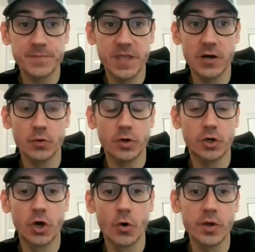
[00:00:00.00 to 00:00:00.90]
you know
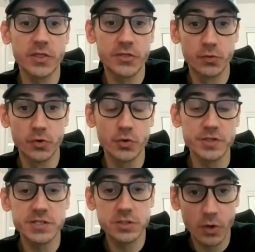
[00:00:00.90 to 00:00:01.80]
going through
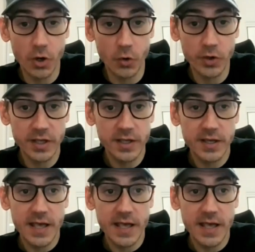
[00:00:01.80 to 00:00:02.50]
a stroke